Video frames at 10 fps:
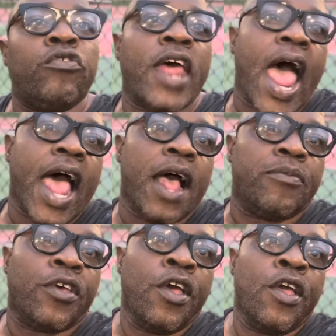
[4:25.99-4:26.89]

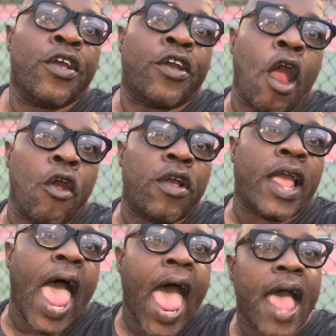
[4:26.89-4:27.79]
Times, Kirk
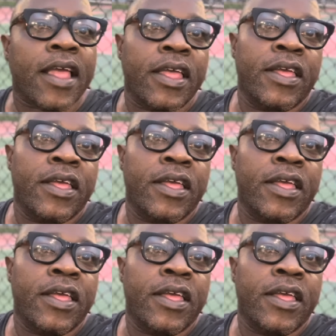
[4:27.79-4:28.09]
Guy.